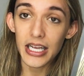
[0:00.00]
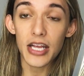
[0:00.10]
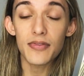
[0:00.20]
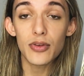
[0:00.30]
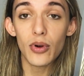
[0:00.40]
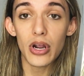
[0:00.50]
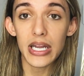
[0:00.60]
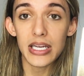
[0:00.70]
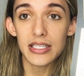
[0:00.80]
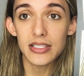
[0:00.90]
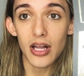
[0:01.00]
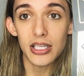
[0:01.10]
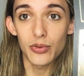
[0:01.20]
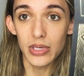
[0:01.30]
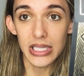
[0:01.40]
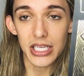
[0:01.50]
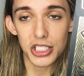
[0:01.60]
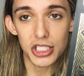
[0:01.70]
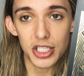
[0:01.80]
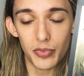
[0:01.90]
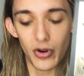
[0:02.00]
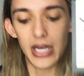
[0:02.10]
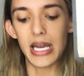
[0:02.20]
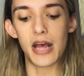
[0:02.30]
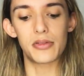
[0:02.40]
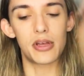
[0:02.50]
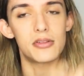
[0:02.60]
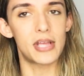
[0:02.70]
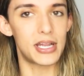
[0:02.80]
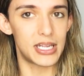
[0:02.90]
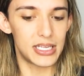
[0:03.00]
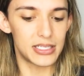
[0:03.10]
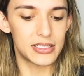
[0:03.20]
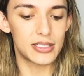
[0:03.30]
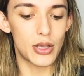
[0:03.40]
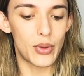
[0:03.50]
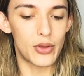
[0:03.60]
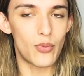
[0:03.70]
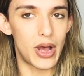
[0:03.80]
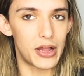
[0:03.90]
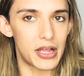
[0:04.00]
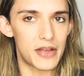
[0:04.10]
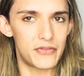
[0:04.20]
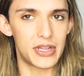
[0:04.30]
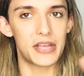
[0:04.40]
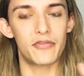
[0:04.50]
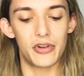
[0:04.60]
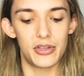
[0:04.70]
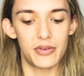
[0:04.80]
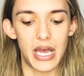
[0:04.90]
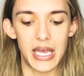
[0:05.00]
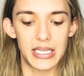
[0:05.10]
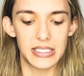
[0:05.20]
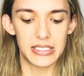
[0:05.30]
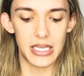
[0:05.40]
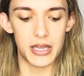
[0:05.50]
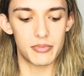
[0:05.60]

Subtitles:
If you are in a solid relationship right now, though, that is going well, I feel like for you guys,